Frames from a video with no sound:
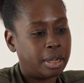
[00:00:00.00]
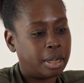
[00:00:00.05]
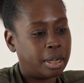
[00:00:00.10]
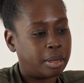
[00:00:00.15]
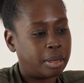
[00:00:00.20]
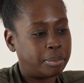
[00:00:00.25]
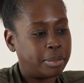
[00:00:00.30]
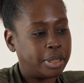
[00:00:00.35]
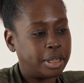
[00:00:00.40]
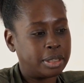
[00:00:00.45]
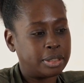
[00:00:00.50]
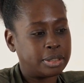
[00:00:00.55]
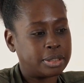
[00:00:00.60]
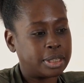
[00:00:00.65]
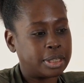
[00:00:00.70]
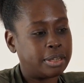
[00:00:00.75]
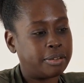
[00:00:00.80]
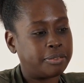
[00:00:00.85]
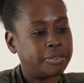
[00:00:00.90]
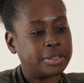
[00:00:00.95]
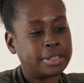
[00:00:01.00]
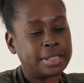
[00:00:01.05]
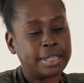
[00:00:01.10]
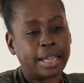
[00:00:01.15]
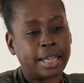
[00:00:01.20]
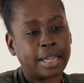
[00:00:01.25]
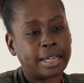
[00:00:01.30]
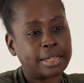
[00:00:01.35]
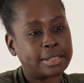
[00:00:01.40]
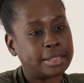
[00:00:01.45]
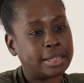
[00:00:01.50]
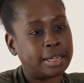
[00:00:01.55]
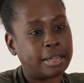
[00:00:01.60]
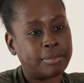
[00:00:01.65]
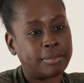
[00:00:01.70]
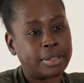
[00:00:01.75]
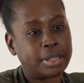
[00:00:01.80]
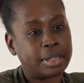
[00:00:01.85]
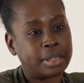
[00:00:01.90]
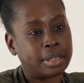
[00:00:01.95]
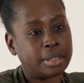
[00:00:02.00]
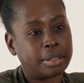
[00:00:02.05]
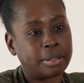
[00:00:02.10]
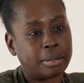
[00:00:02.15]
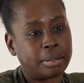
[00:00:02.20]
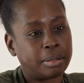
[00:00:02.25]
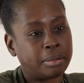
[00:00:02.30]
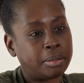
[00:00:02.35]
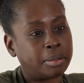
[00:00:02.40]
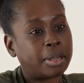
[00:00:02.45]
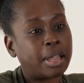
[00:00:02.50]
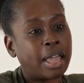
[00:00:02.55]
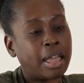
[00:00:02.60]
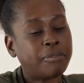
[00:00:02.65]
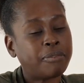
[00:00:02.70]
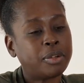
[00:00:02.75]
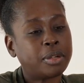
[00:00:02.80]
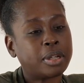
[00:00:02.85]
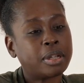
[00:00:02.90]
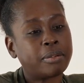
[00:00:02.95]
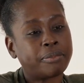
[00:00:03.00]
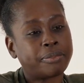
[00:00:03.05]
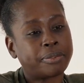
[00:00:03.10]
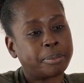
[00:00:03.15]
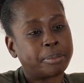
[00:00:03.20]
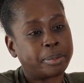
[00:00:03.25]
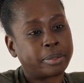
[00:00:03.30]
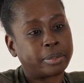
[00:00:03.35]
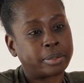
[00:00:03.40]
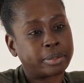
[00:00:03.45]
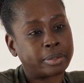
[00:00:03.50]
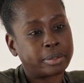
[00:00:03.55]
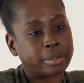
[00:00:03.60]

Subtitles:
They used to give you snacks and everything, have you comfortable,